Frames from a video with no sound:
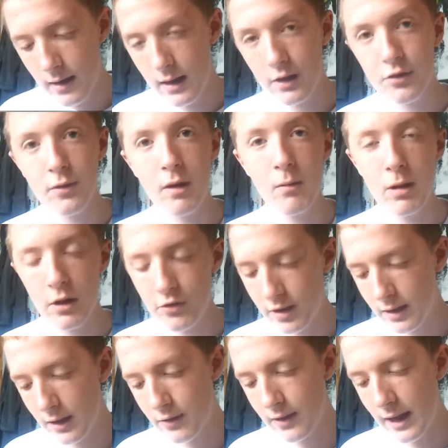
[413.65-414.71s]
Next thing I want to
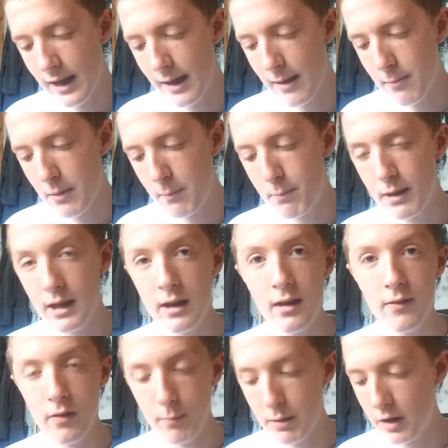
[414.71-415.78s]
say is that a
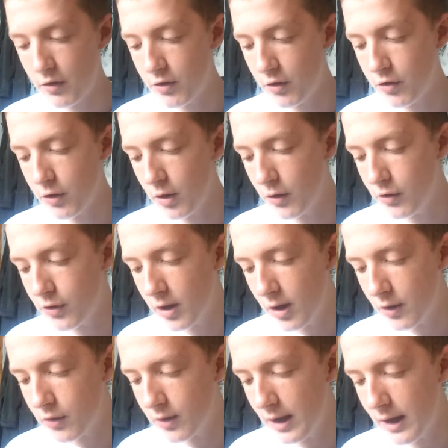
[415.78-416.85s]
beta for PlayStation All
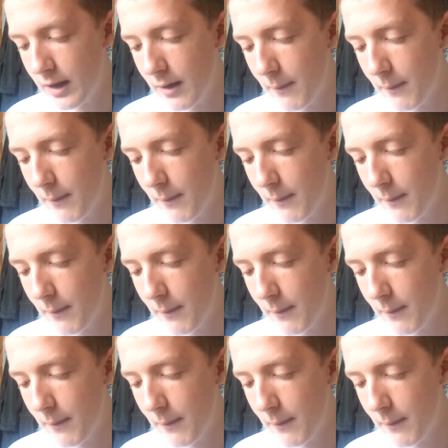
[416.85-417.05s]
Stars